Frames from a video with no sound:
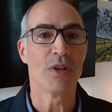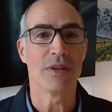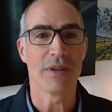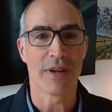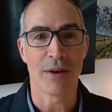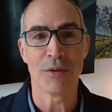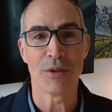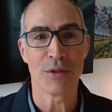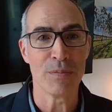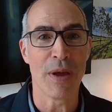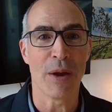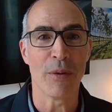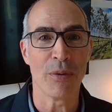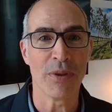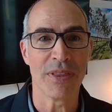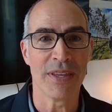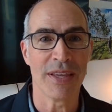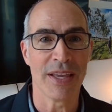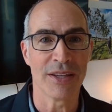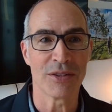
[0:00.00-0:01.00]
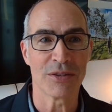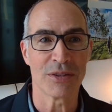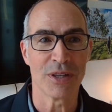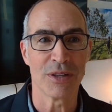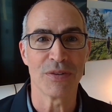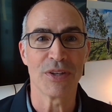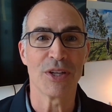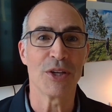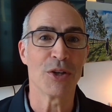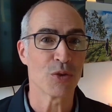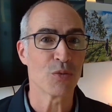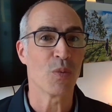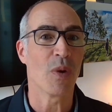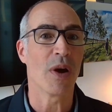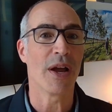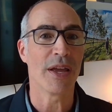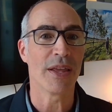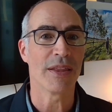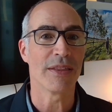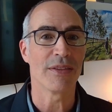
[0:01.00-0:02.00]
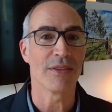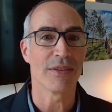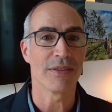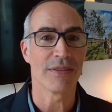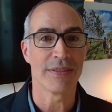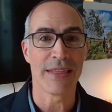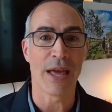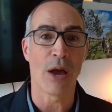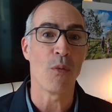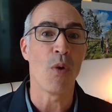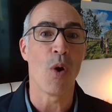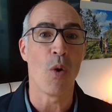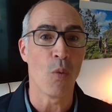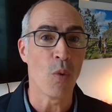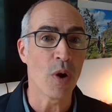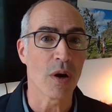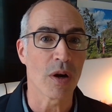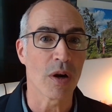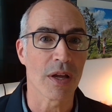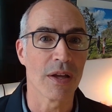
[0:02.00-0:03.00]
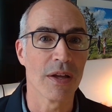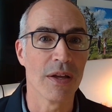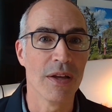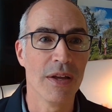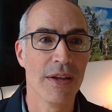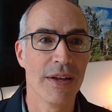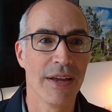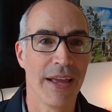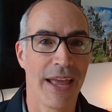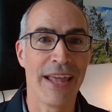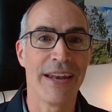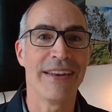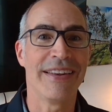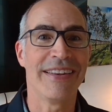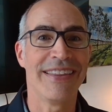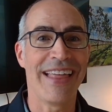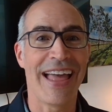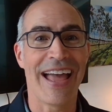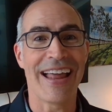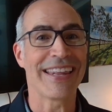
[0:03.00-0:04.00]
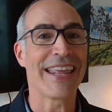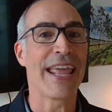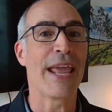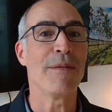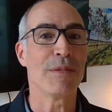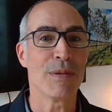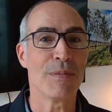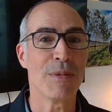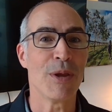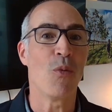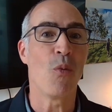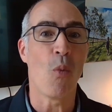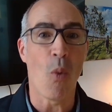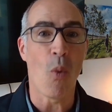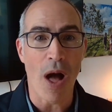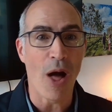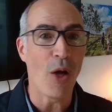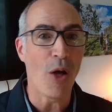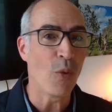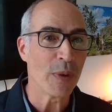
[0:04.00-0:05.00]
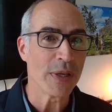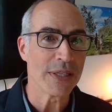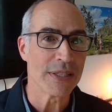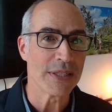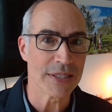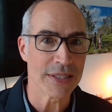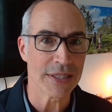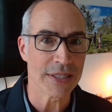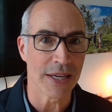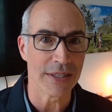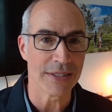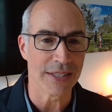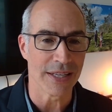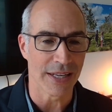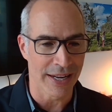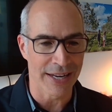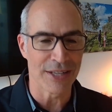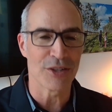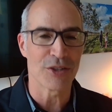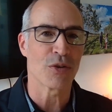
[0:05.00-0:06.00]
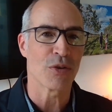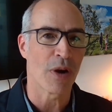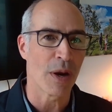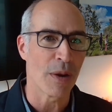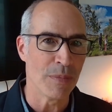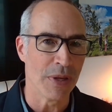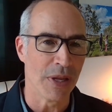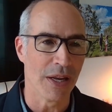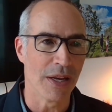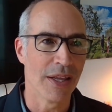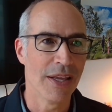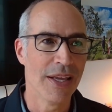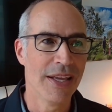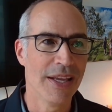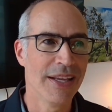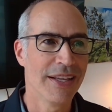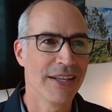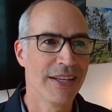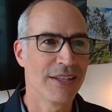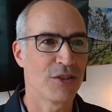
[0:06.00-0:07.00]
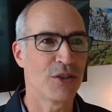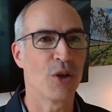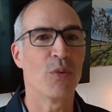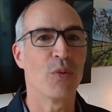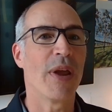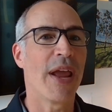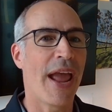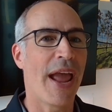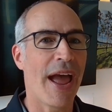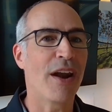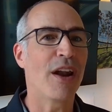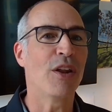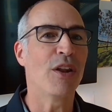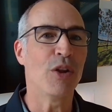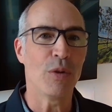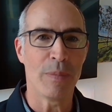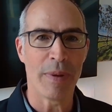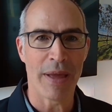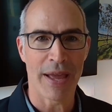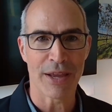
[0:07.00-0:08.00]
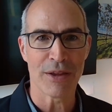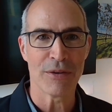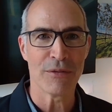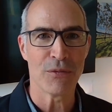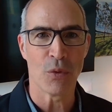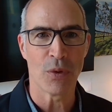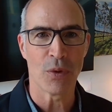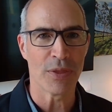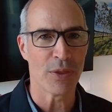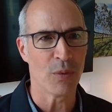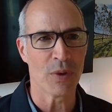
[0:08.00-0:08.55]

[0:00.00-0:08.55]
I was met with the answer of, here's why that won't work. And that came to me while we discussed it and I scrubbed it. So we had a little back and forth.